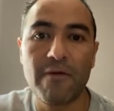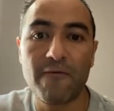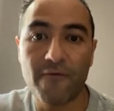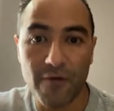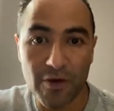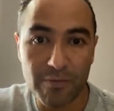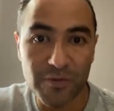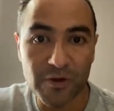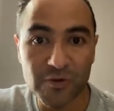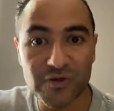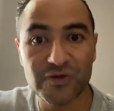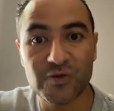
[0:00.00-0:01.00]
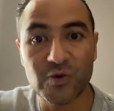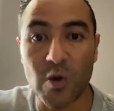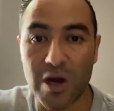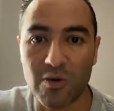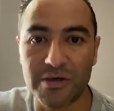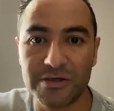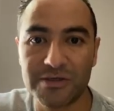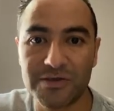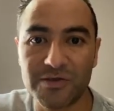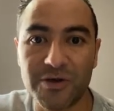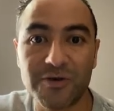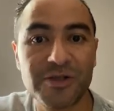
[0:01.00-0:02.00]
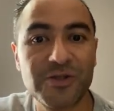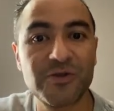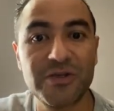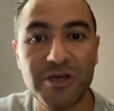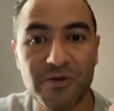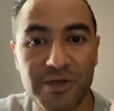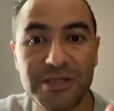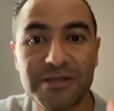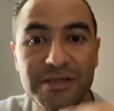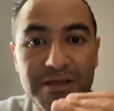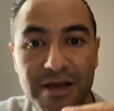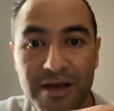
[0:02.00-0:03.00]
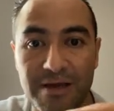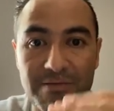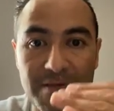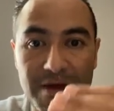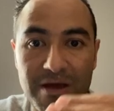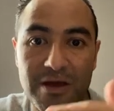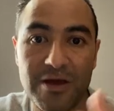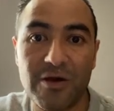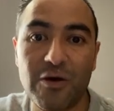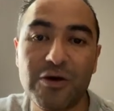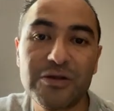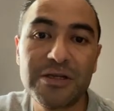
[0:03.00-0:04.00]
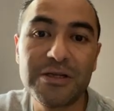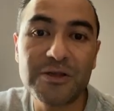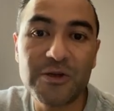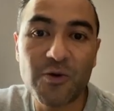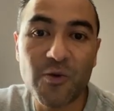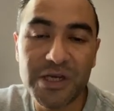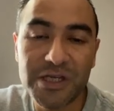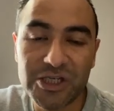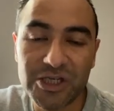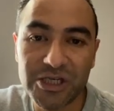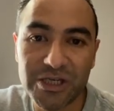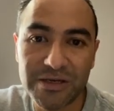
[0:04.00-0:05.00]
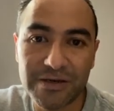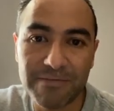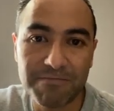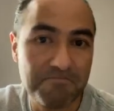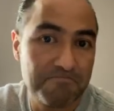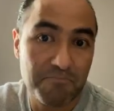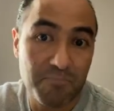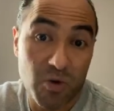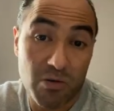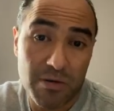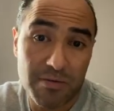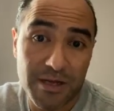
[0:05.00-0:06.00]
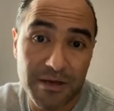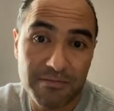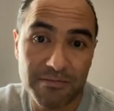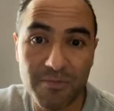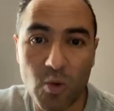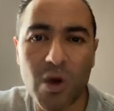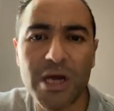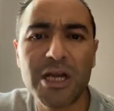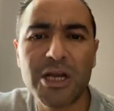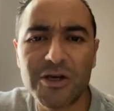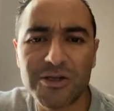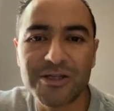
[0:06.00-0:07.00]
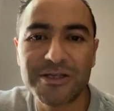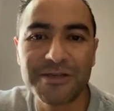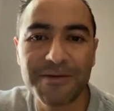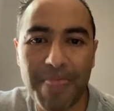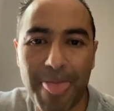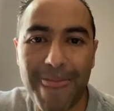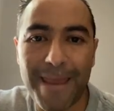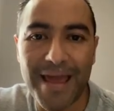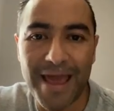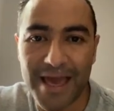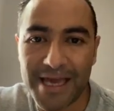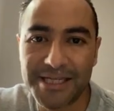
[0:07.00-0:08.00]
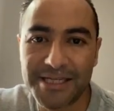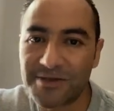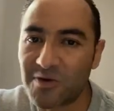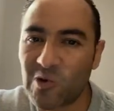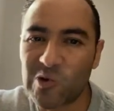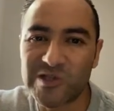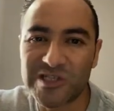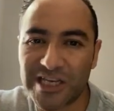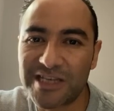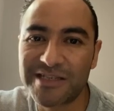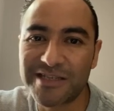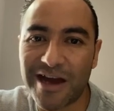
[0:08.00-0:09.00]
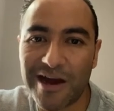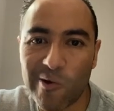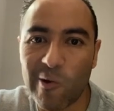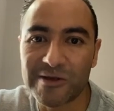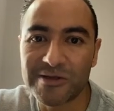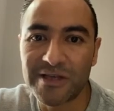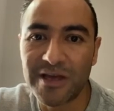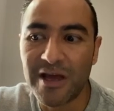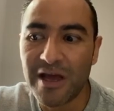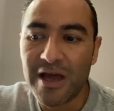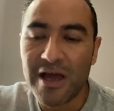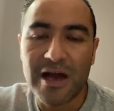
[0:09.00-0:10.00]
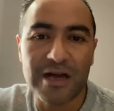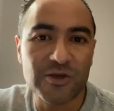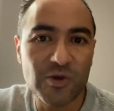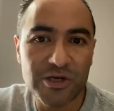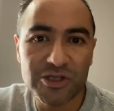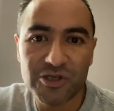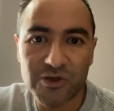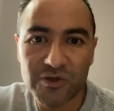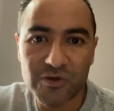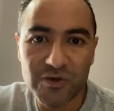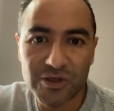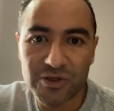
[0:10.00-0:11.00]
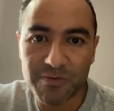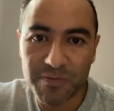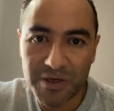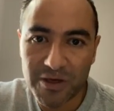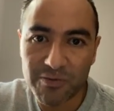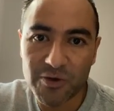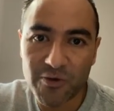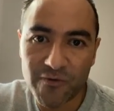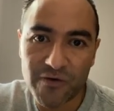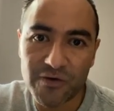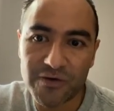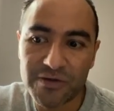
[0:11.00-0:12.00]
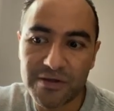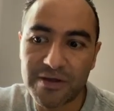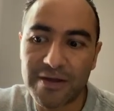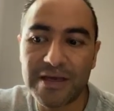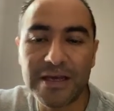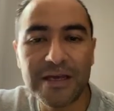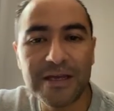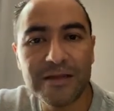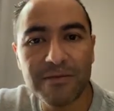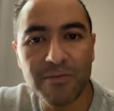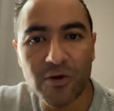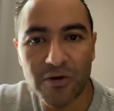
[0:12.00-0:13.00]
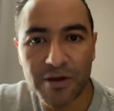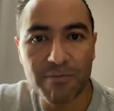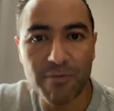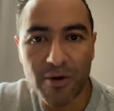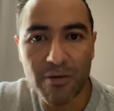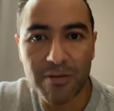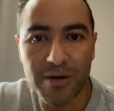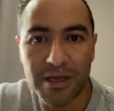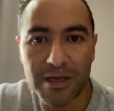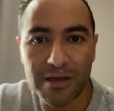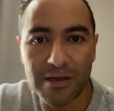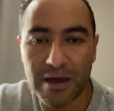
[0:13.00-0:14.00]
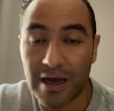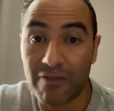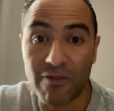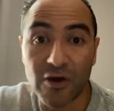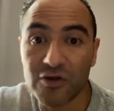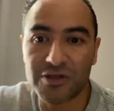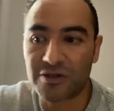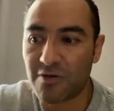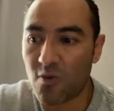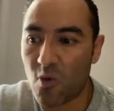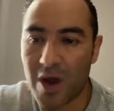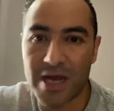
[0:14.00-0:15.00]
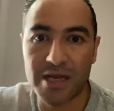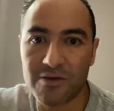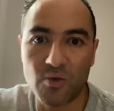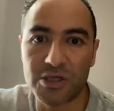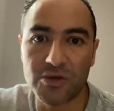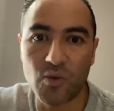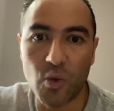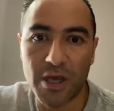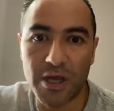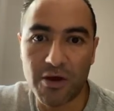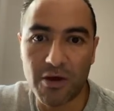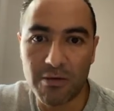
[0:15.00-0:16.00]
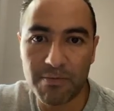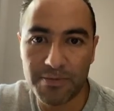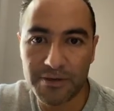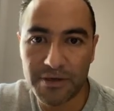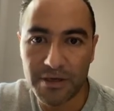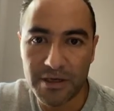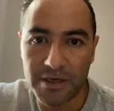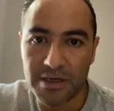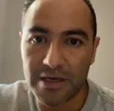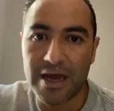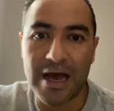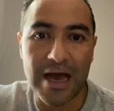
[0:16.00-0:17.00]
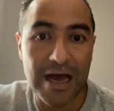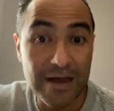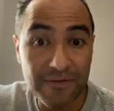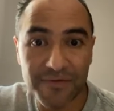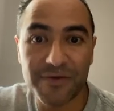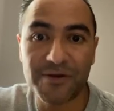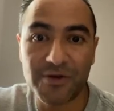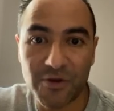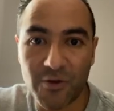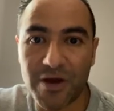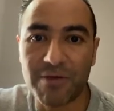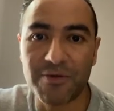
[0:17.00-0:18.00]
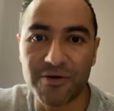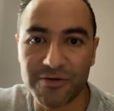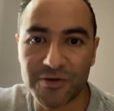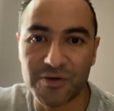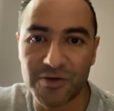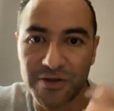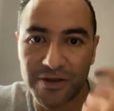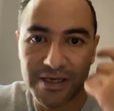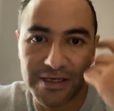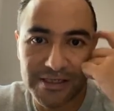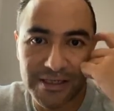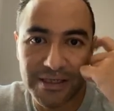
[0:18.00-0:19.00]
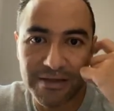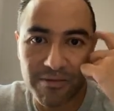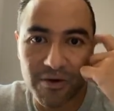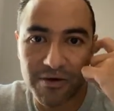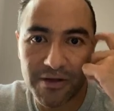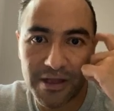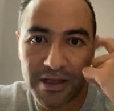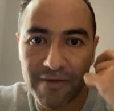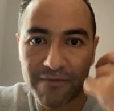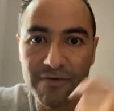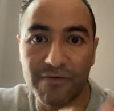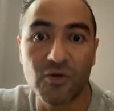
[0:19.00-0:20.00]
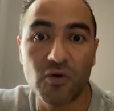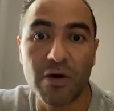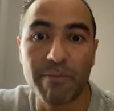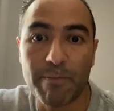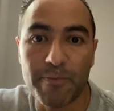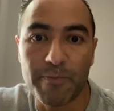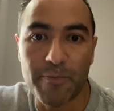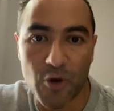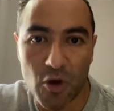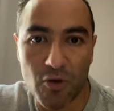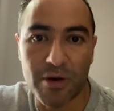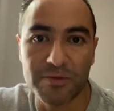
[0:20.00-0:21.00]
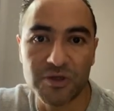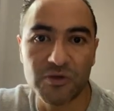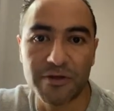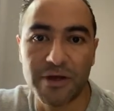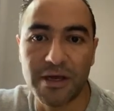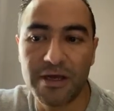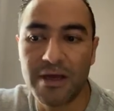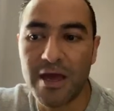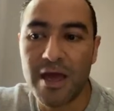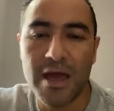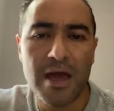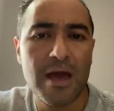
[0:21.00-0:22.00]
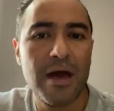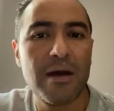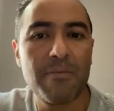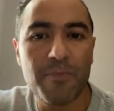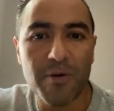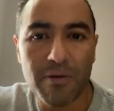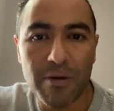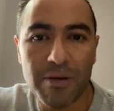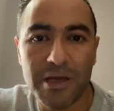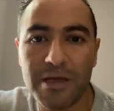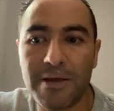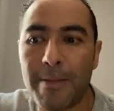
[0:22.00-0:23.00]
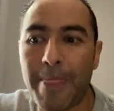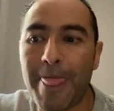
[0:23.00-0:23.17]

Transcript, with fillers: From those two hours, you are going to increase the time until you reach probably, why not, eight or six hours. And you are just going to pick up your phone in the morning, probably, and not right when you wake up, after you have done your things in the morning, after you have programmed your day, and probably